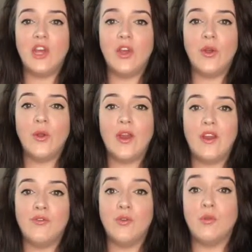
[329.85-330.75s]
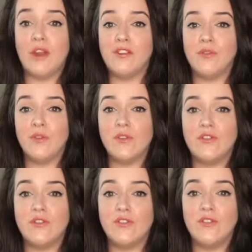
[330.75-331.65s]
cute, and full range of
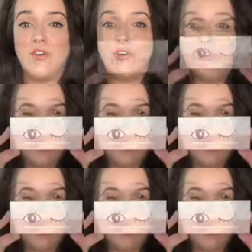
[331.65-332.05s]
looks. So,